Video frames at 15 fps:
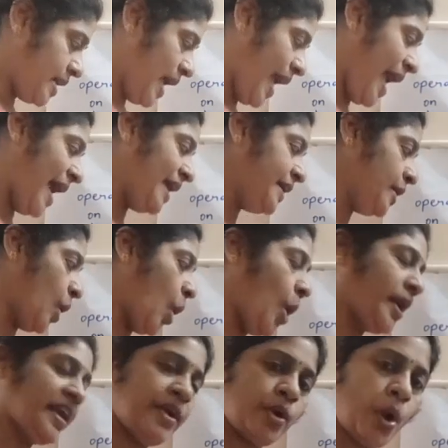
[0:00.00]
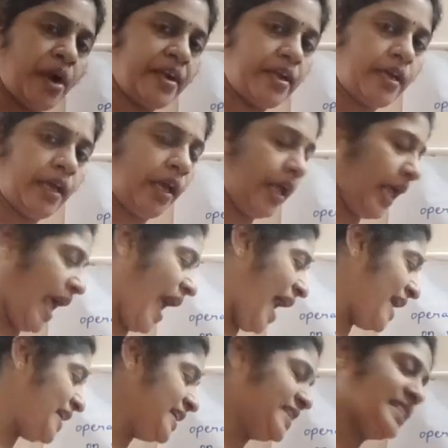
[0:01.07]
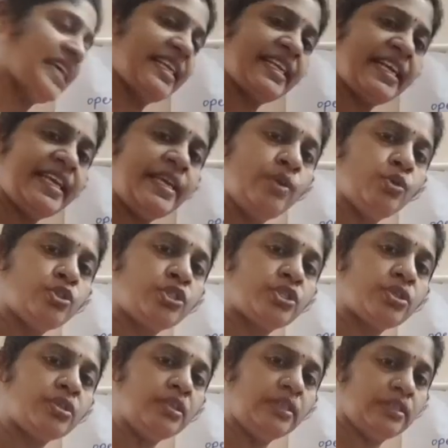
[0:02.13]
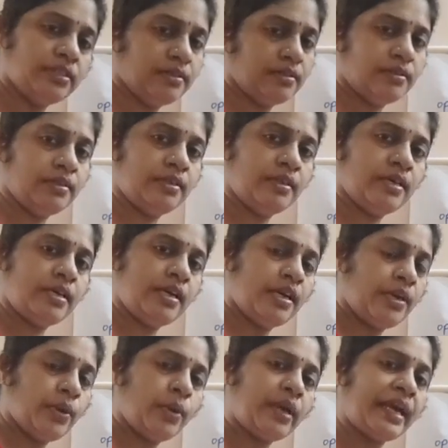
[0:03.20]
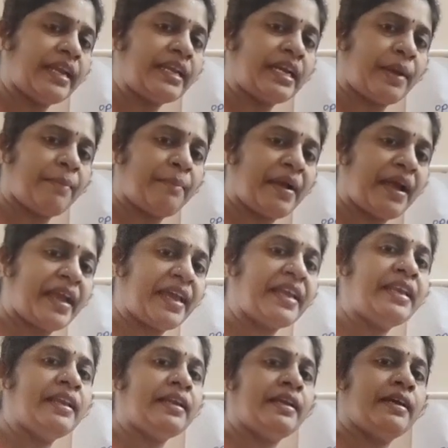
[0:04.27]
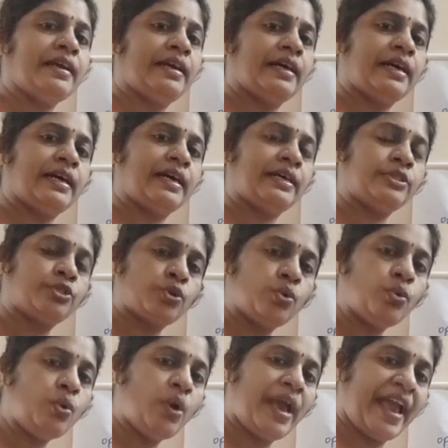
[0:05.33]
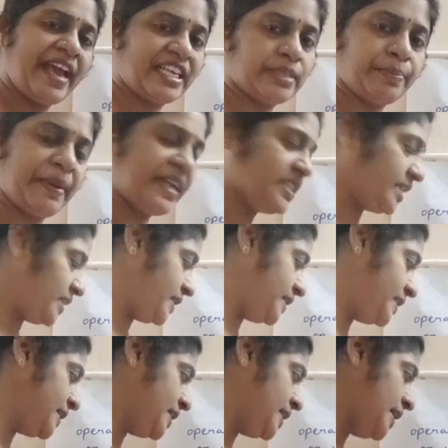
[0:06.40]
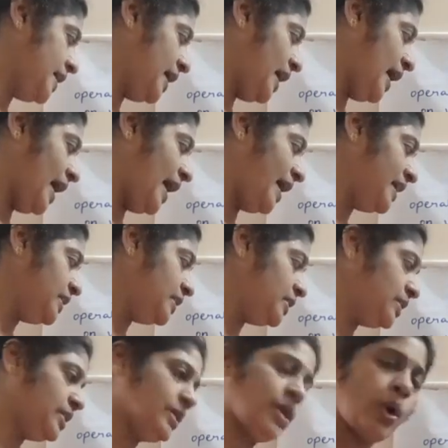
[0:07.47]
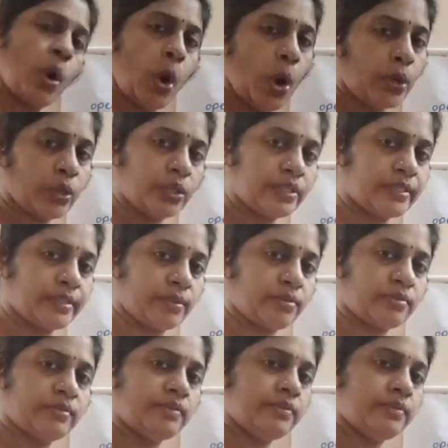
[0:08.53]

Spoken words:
and or and not. And is generally used to, you can combine two expressions, and or also.